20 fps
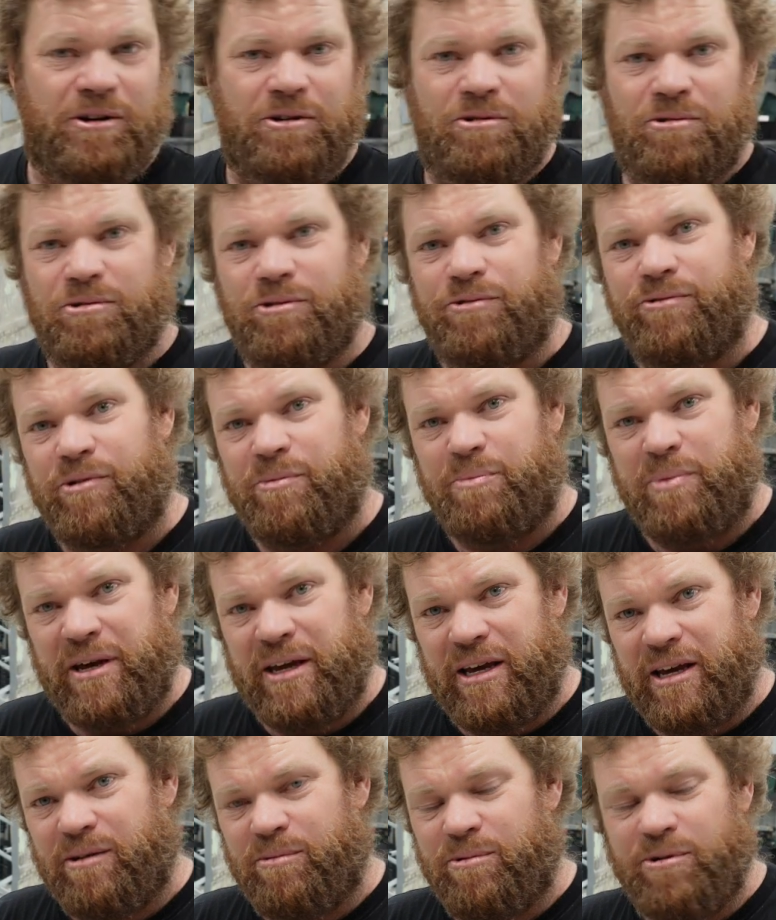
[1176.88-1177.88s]
all the
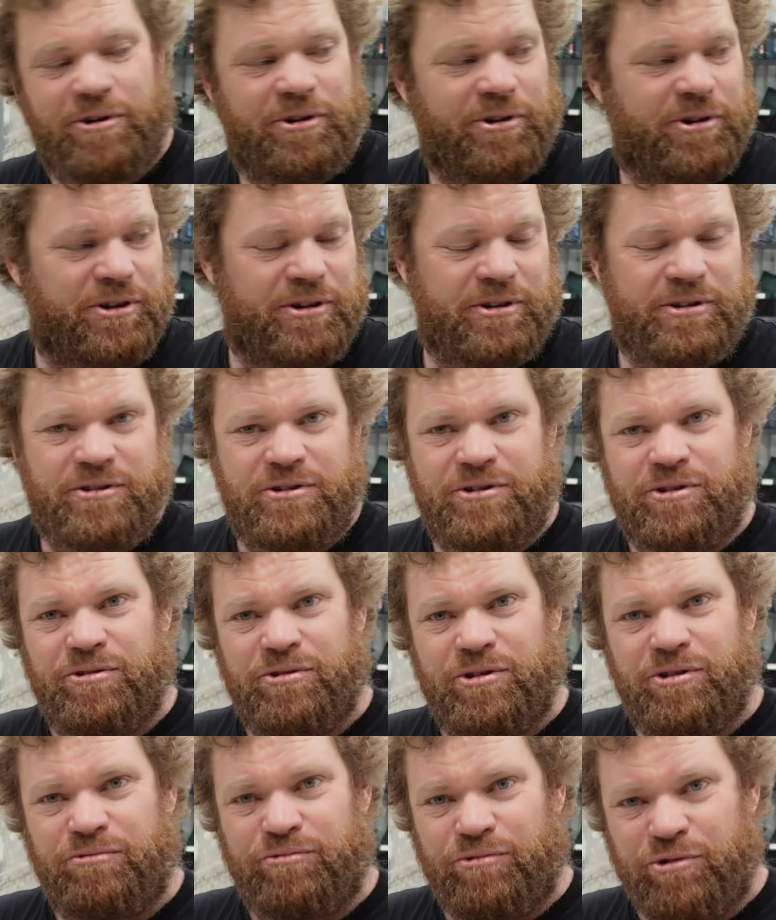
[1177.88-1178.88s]
repair work to
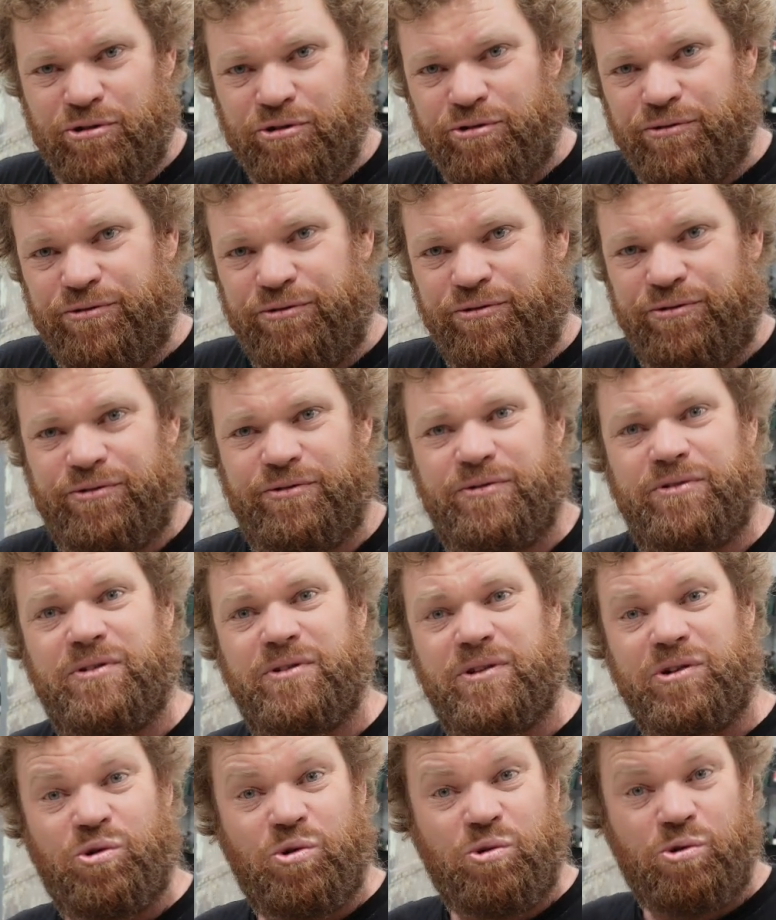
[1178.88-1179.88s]
the roof.
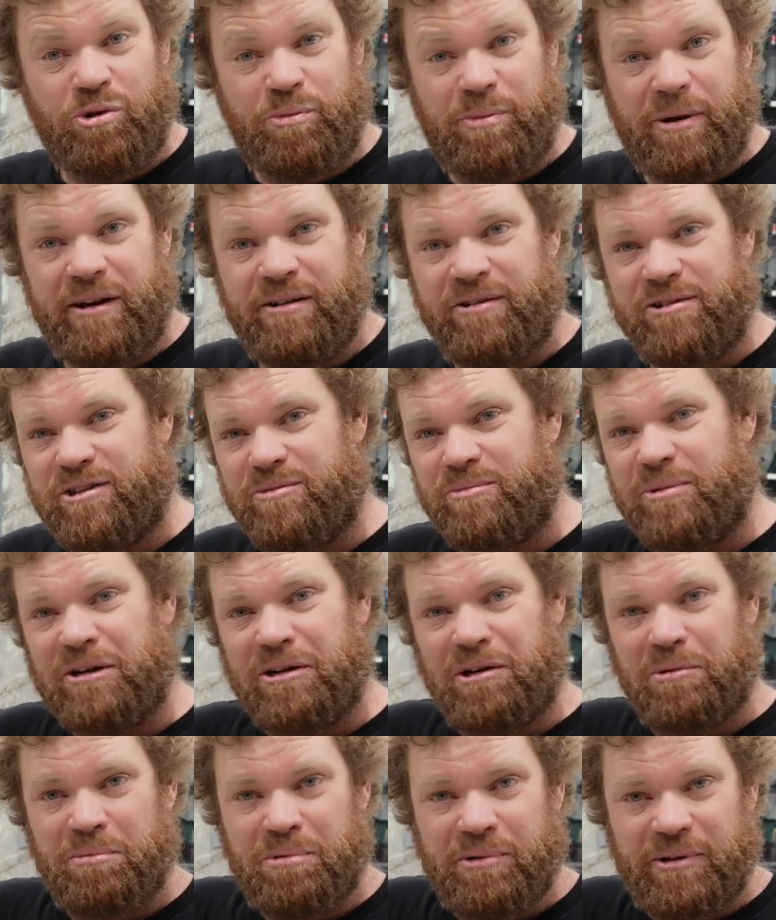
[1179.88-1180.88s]
The quarter panels have been
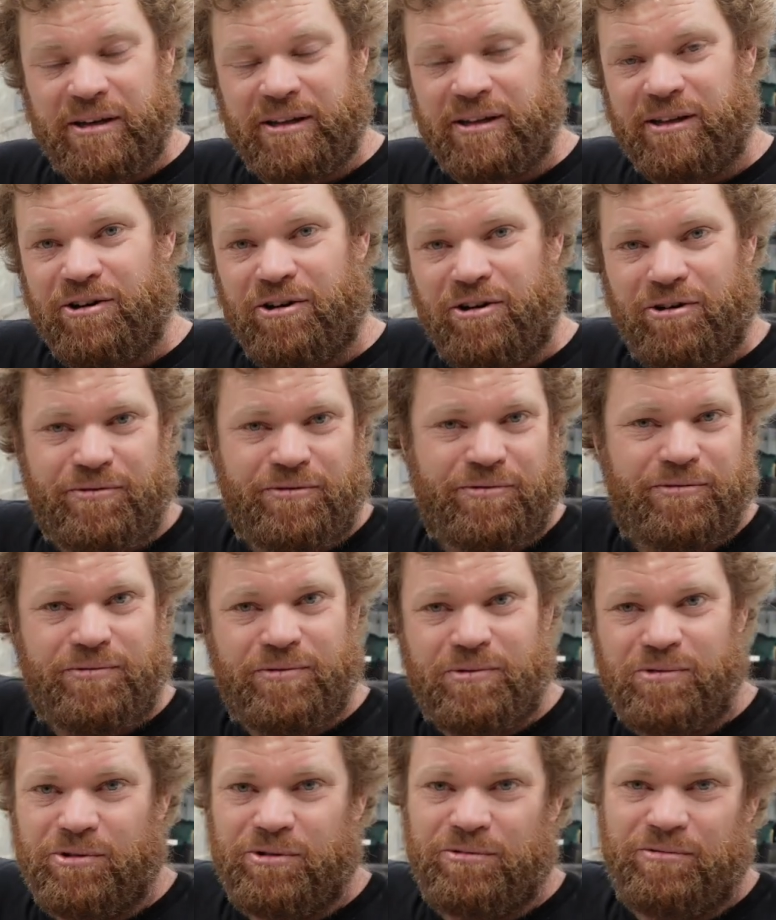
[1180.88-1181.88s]
completely off,
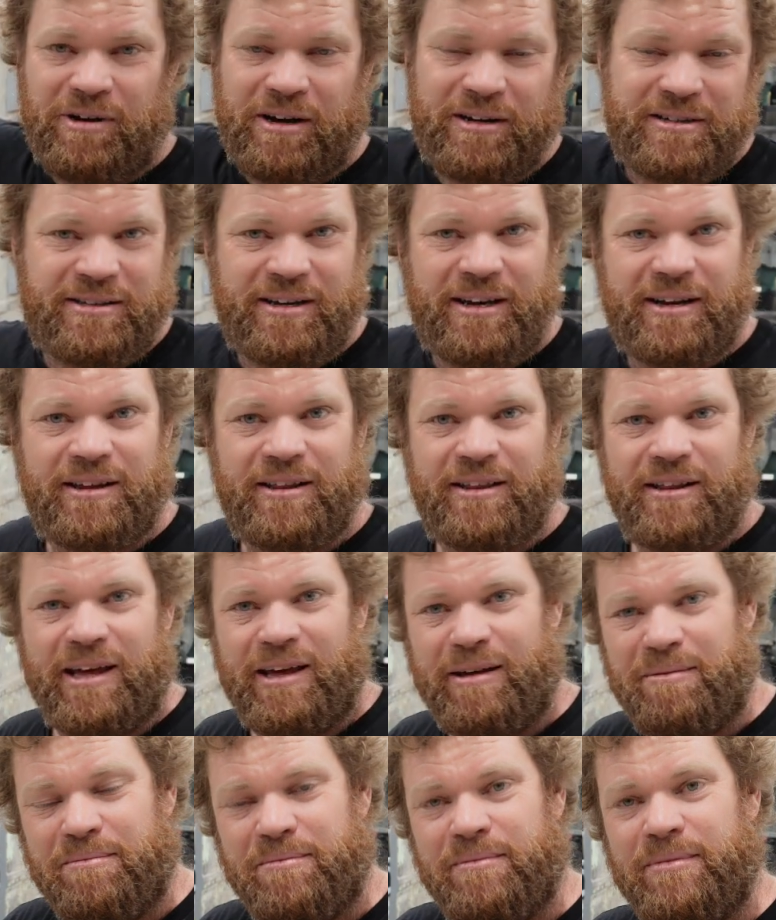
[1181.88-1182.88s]
all the rust out of
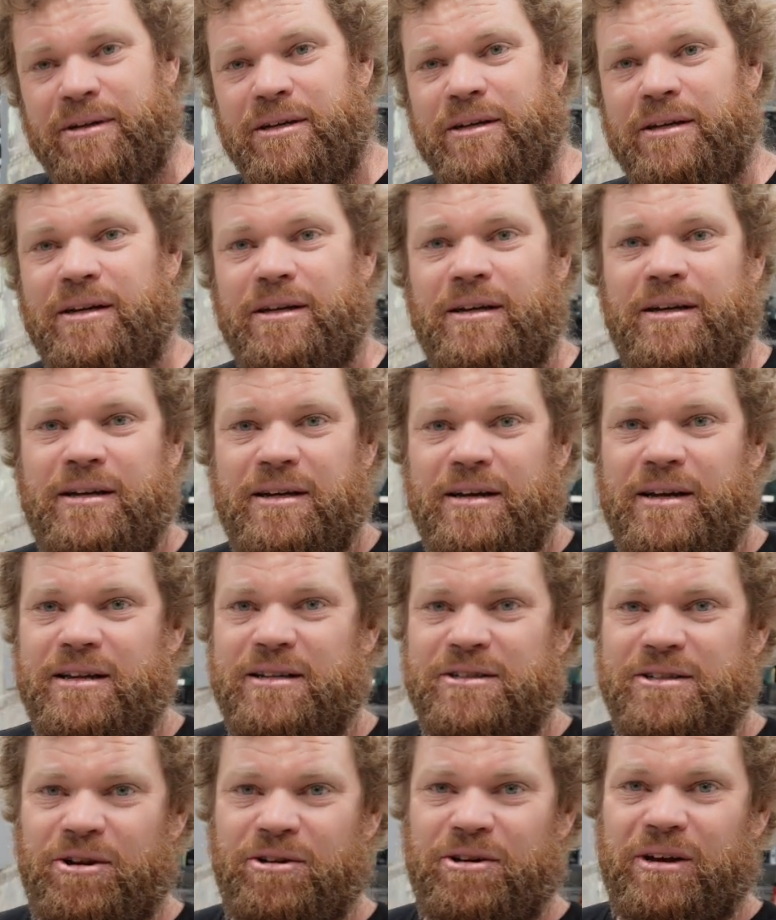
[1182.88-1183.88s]
them.
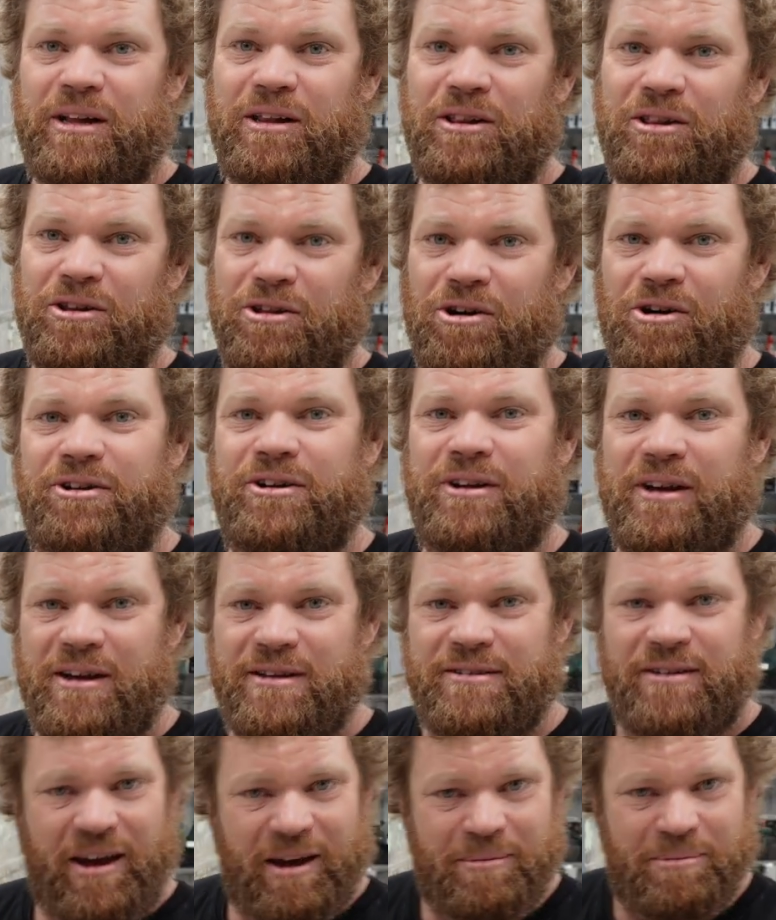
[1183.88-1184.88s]
So a lot
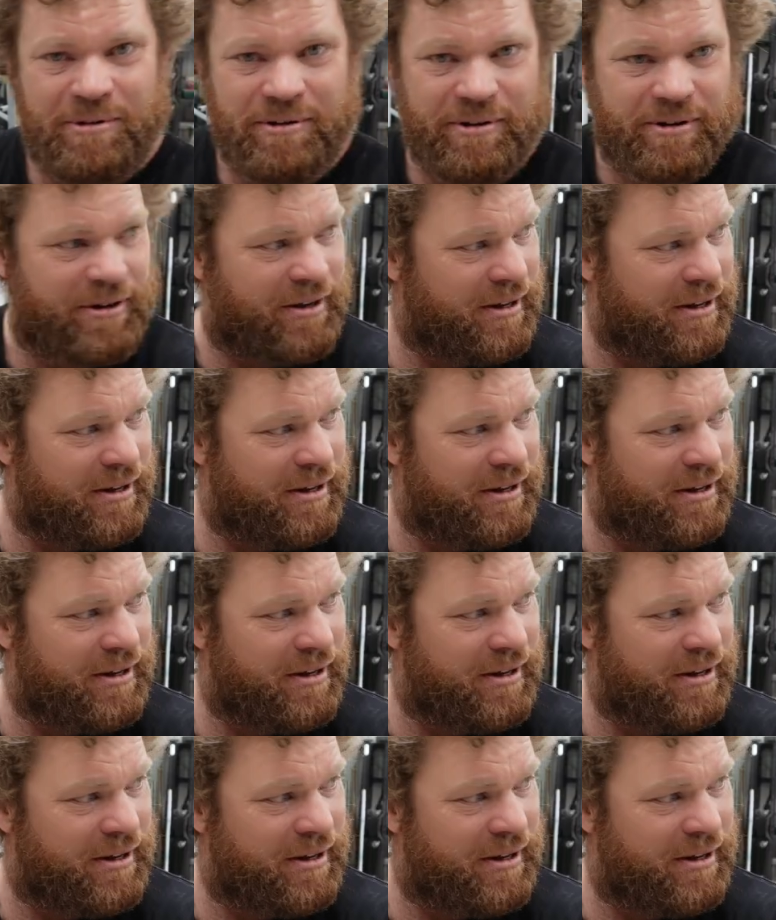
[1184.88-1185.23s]
has happened.